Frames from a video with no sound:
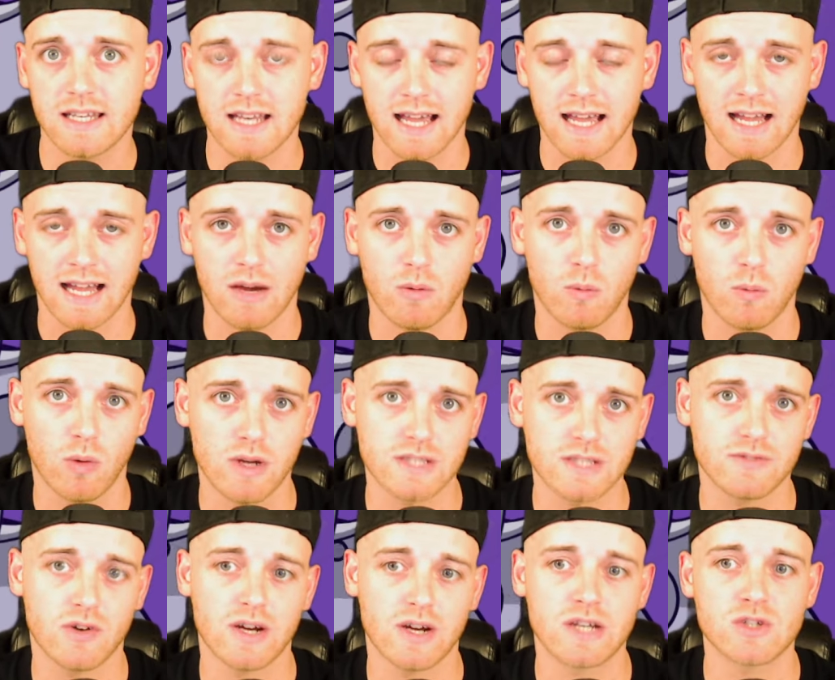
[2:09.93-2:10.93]
Now,
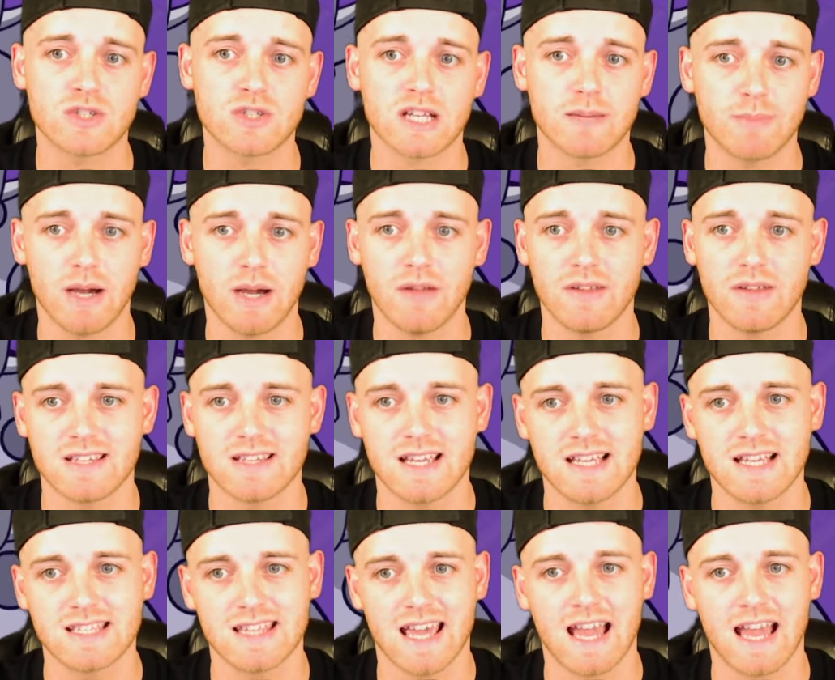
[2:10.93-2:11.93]
what is very interesting about this
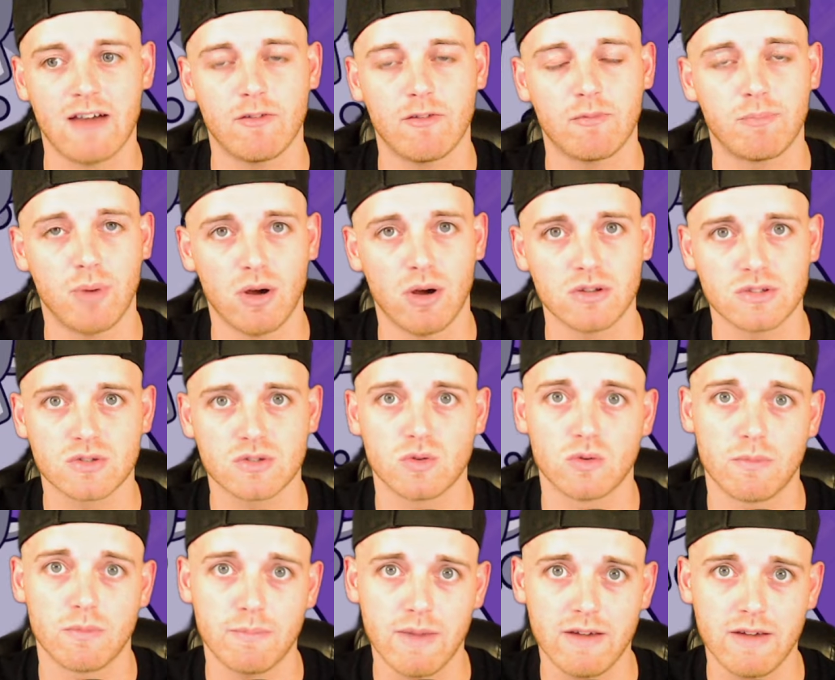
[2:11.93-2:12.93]
is they have bots
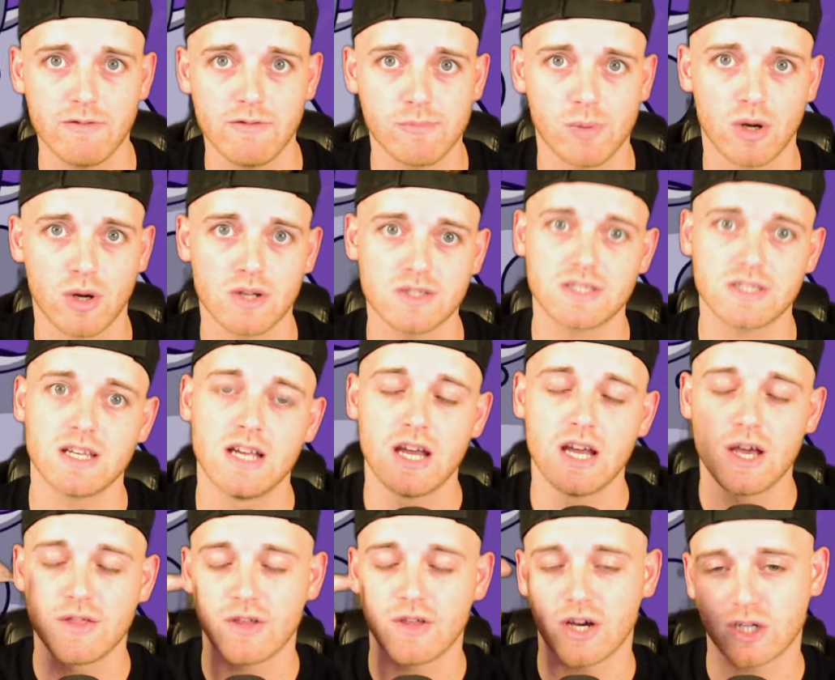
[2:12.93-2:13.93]
called MEV bots
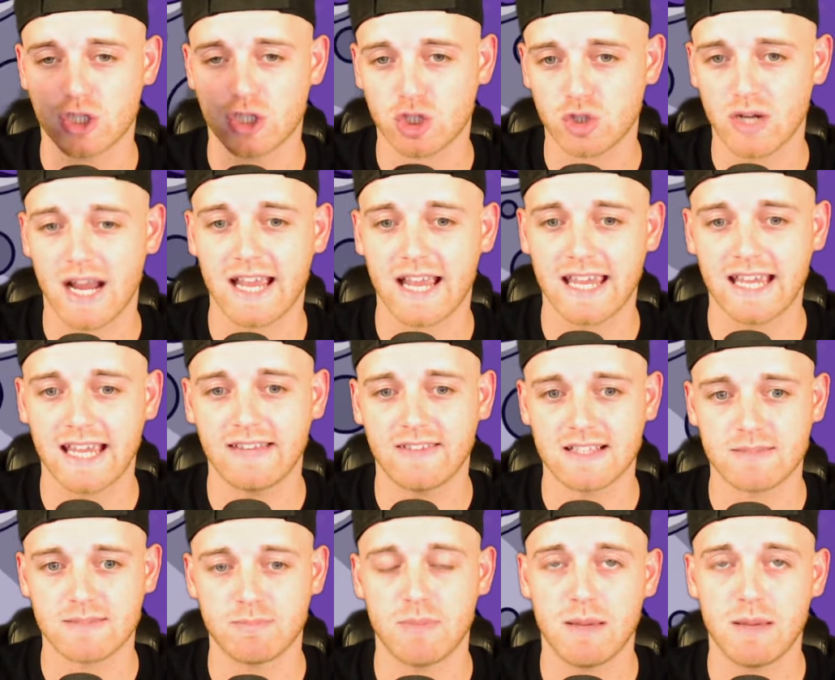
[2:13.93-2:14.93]
that are
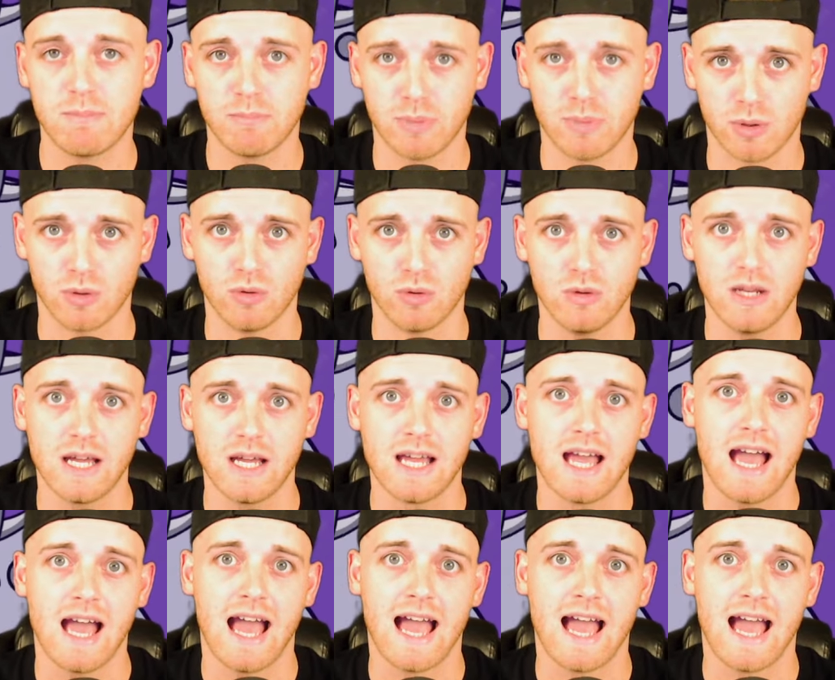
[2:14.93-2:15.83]
tracking this mempool, pool,